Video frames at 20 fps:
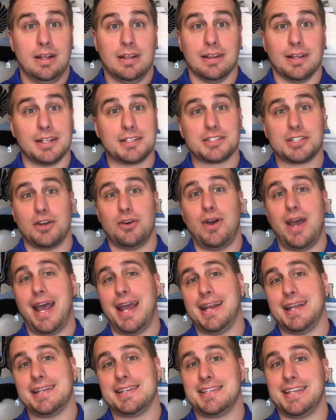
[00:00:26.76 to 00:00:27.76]
Let's go
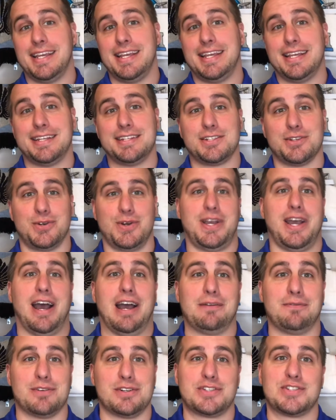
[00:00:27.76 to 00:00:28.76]
ahead and dig into a
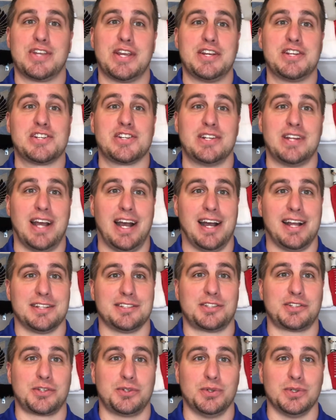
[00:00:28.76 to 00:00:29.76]
conversation on
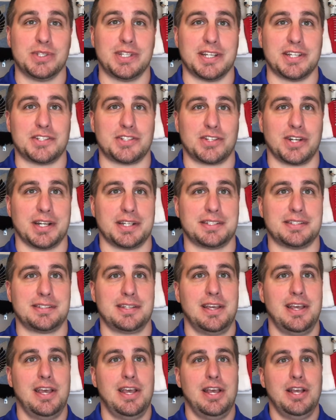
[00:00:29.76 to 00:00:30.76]
school districts.
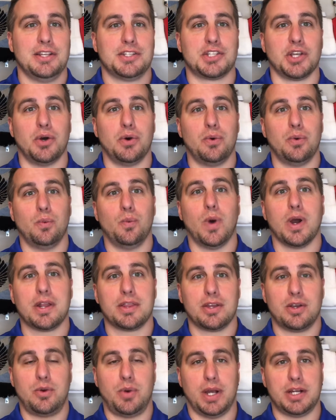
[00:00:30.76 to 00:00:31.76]
So, one of
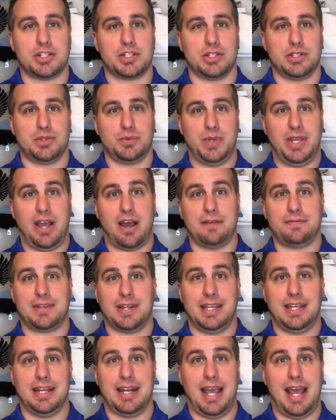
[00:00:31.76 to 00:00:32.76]
the questions we often
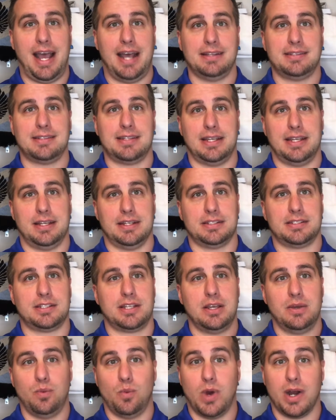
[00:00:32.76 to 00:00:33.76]
get asked is
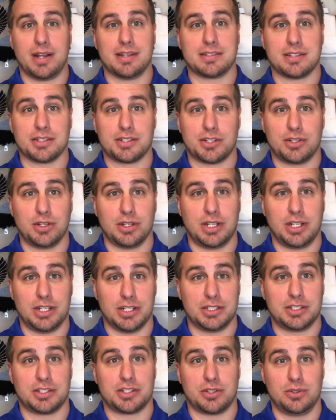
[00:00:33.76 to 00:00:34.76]
what is a
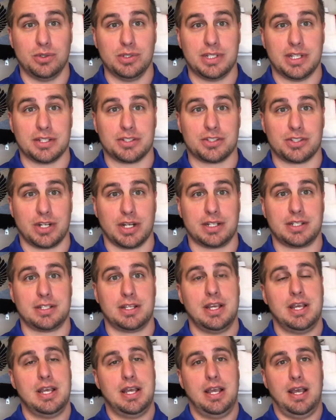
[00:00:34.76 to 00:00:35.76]
good school district?
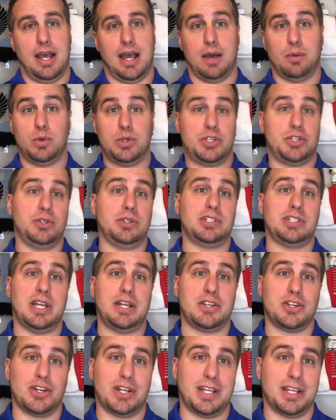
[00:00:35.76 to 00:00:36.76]
Uh, would you
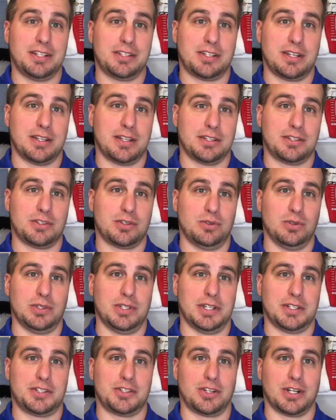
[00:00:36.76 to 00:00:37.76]
send your kids to this school
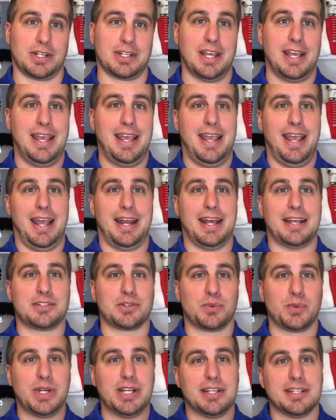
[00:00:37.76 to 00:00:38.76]
district? And as a
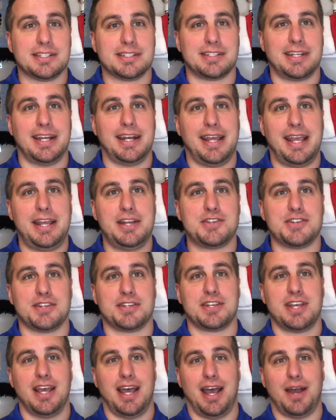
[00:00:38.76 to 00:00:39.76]
real estate
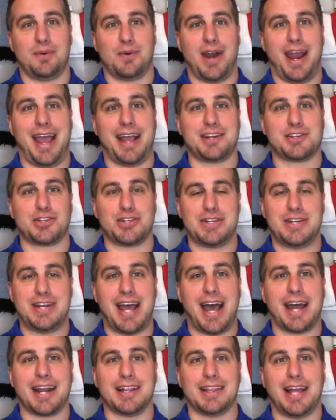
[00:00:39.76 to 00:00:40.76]
agent, uh, we're actually
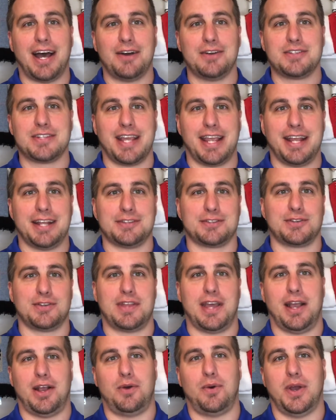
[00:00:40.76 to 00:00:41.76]
not allowed to answer
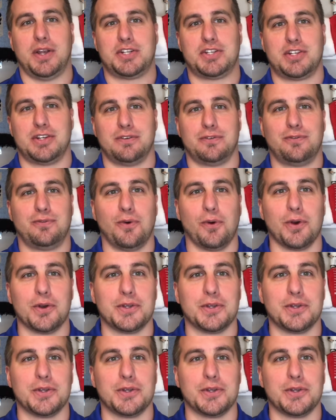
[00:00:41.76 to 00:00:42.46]
that question for